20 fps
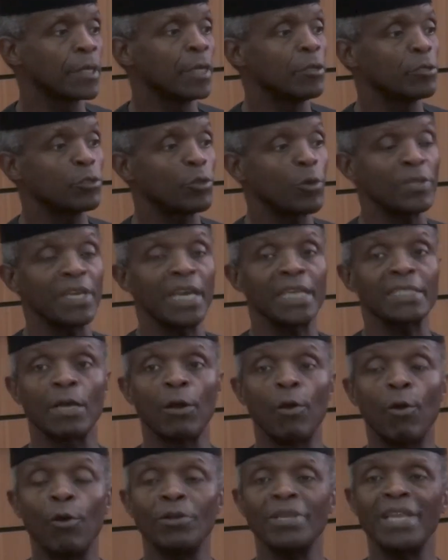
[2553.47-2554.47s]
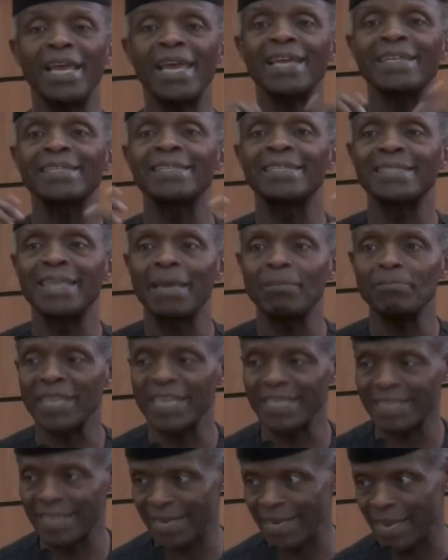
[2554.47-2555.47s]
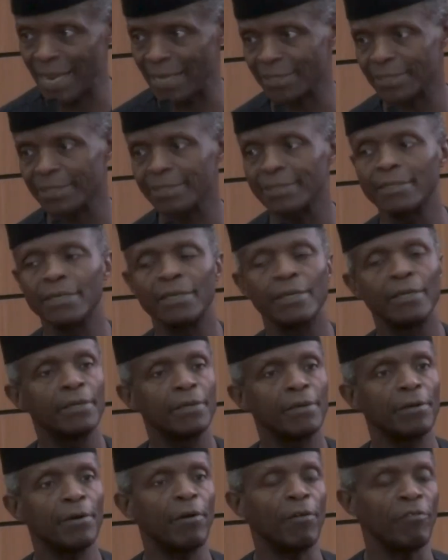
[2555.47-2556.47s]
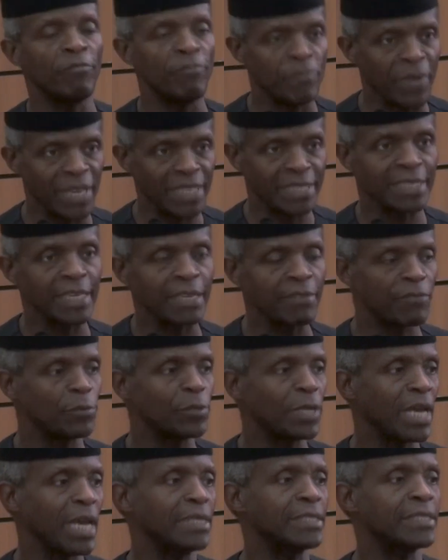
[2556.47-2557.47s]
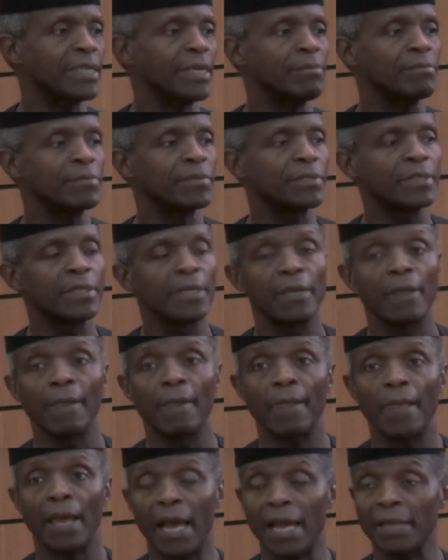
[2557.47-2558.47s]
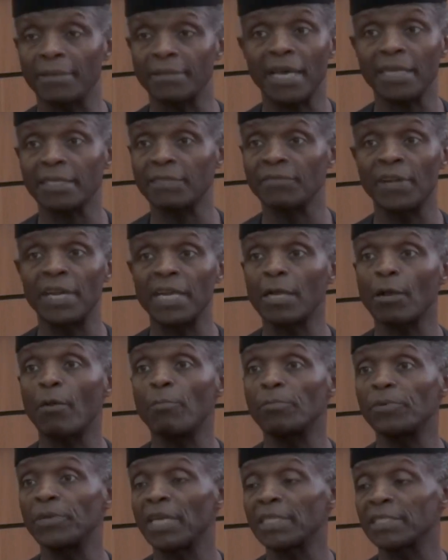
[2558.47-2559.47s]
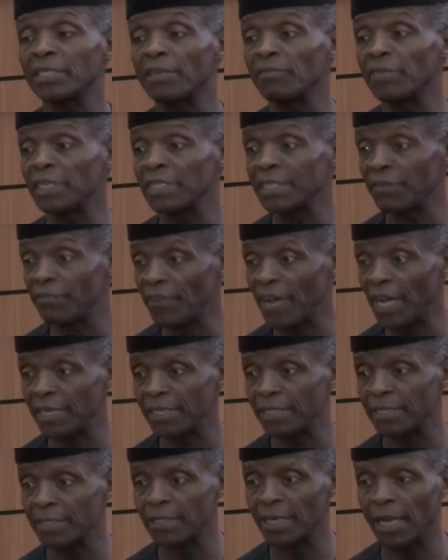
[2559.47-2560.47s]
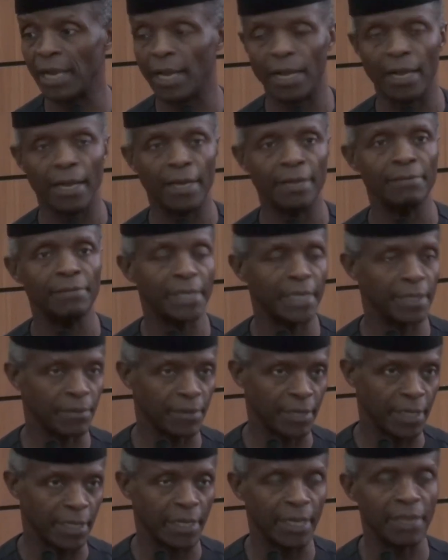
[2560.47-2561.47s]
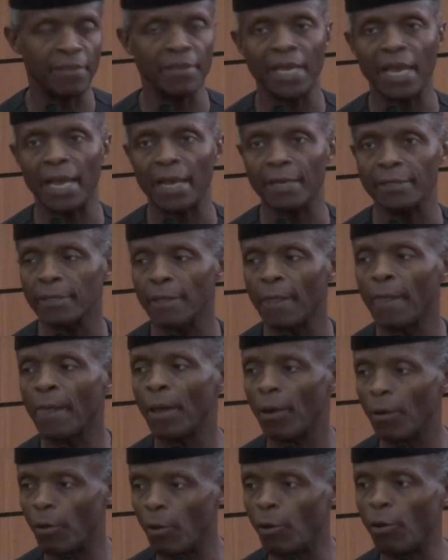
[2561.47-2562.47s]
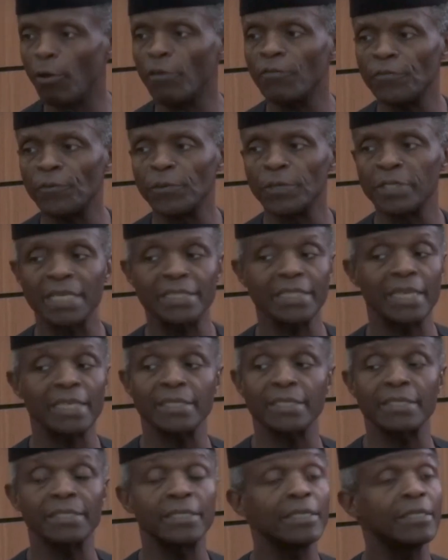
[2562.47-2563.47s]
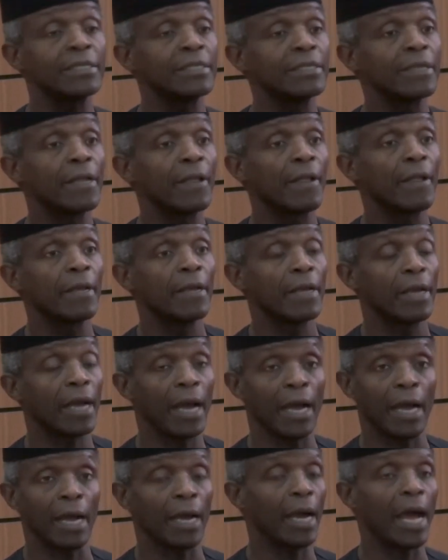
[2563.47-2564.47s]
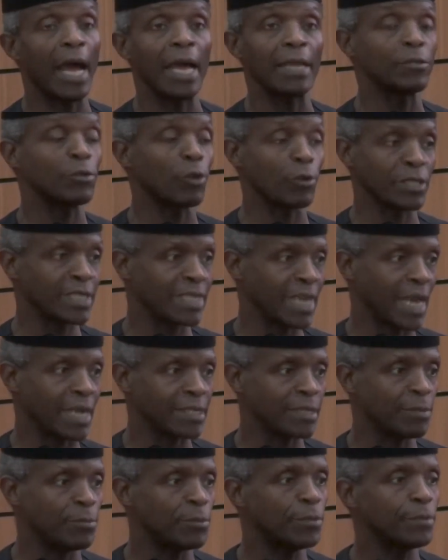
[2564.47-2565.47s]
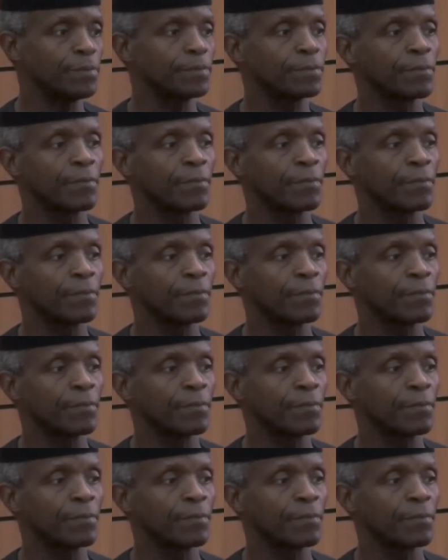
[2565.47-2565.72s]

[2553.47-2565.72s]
So there's a whole exempted class of basic food items, and that's very comprehensively defined uh, in, the, in the Act. All food necessities uh, are not taxable,